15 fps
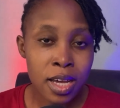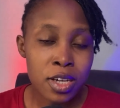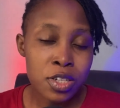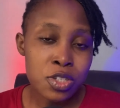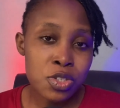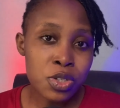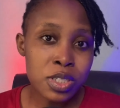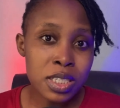
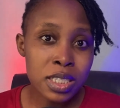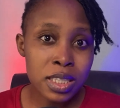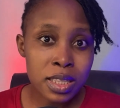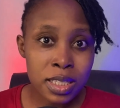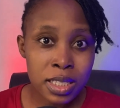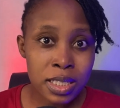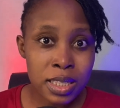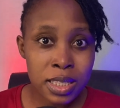So
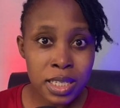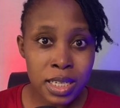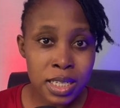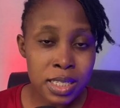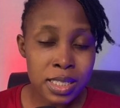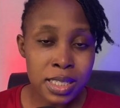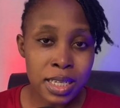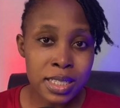the thing
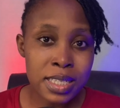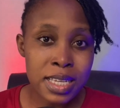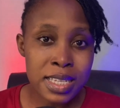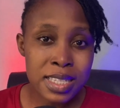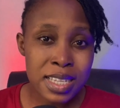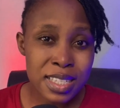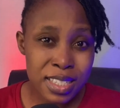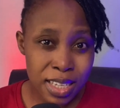is that
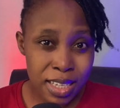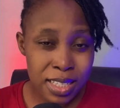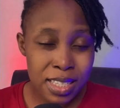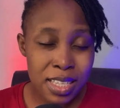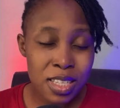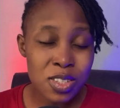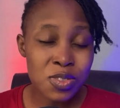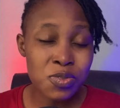SSN
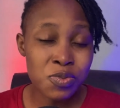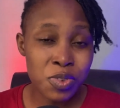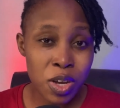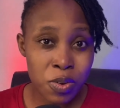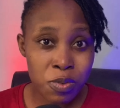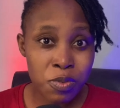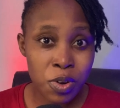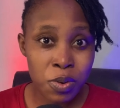is very,
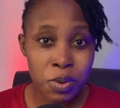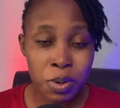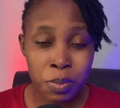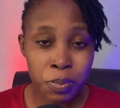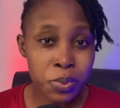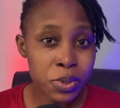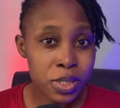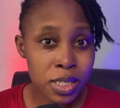very
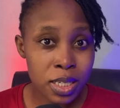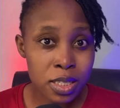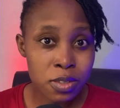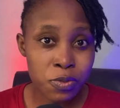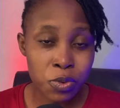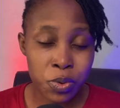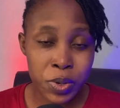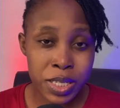important
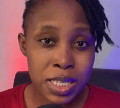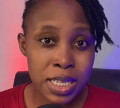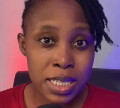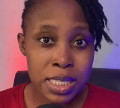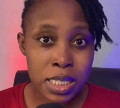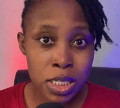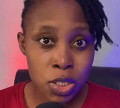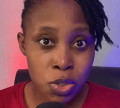for
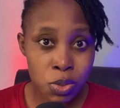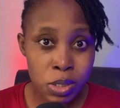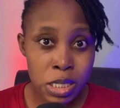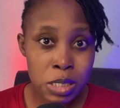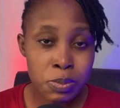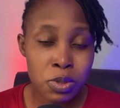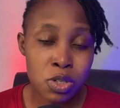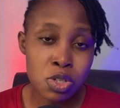residents in the US
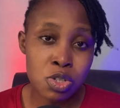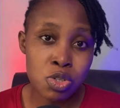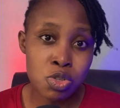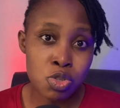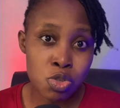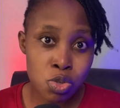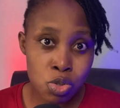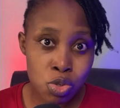because it
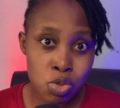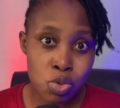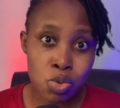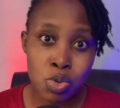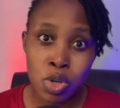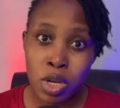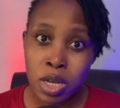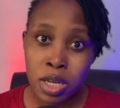is used
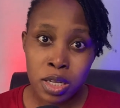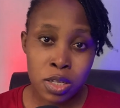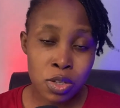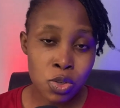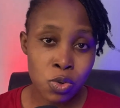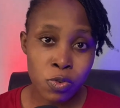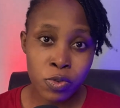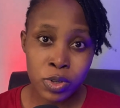to,
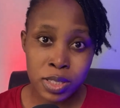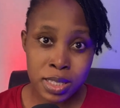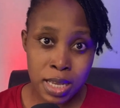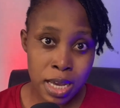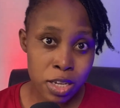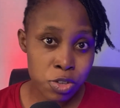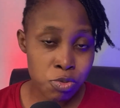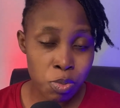for
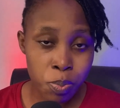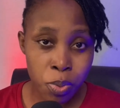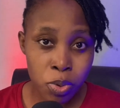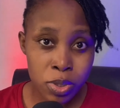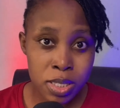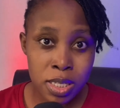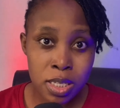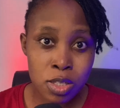tax
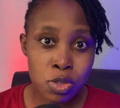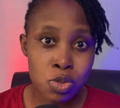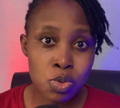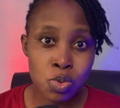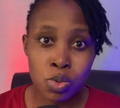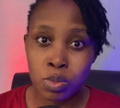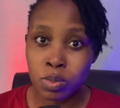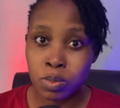reporting,
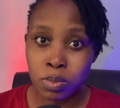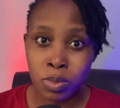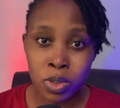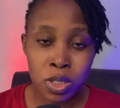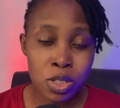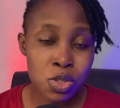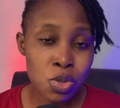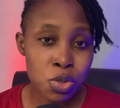to
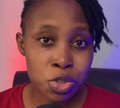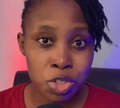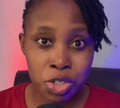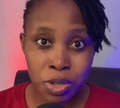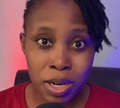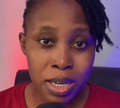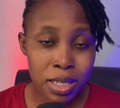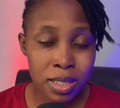monitor,
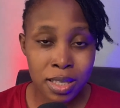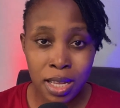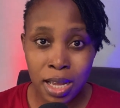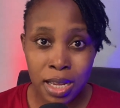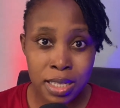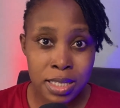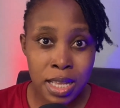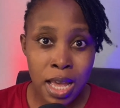track
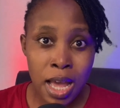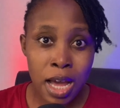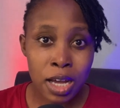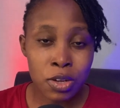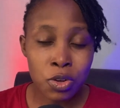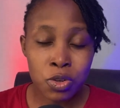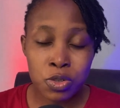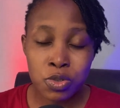tax,
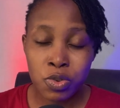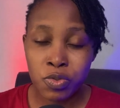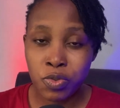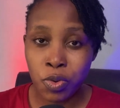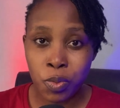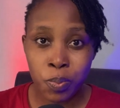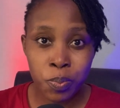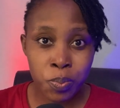and also
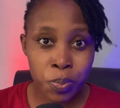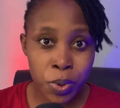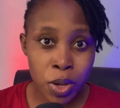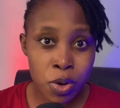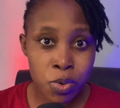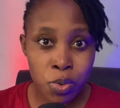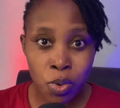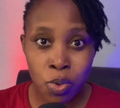for
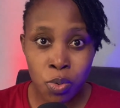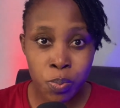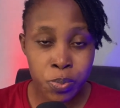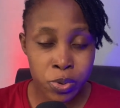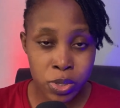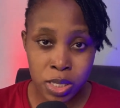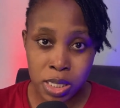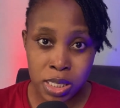payroll
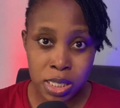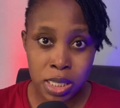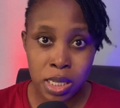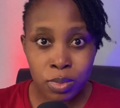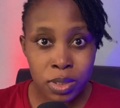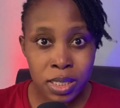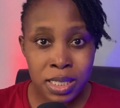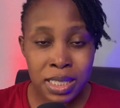processing.
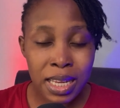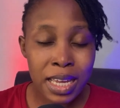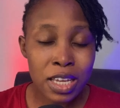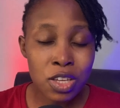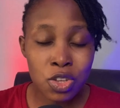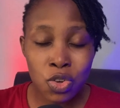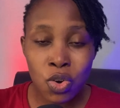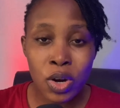It's
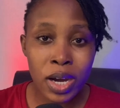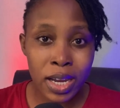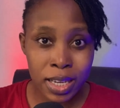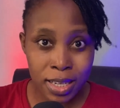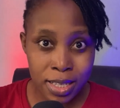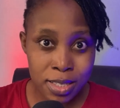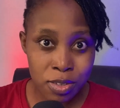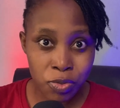like your
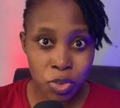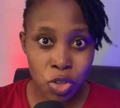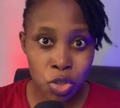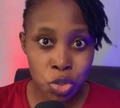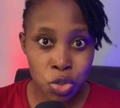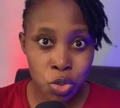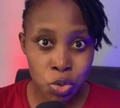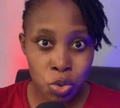
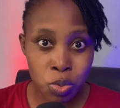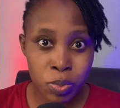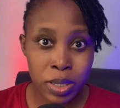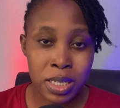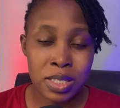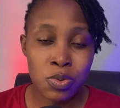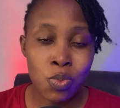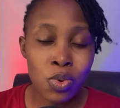identification number.
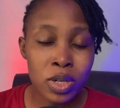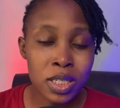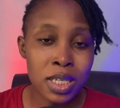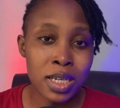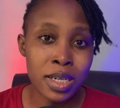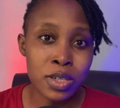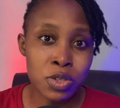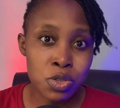It's what they
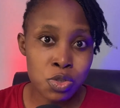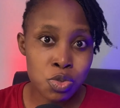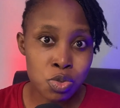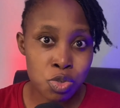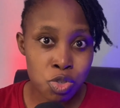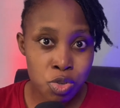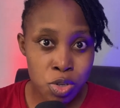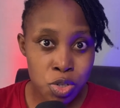can use to
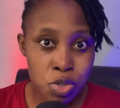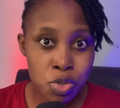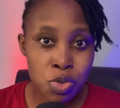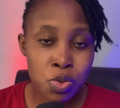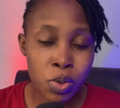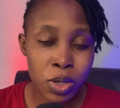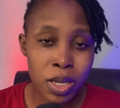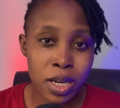trace you,
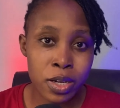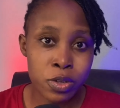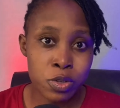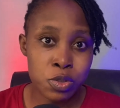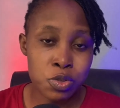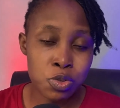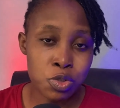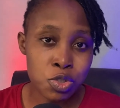what they can
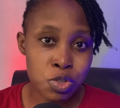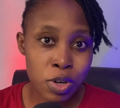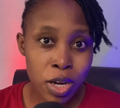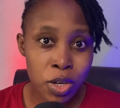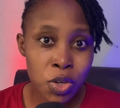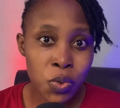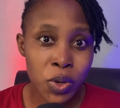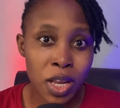use to
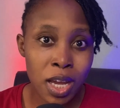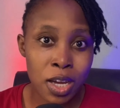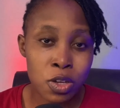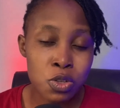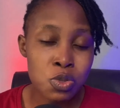track you, what they can use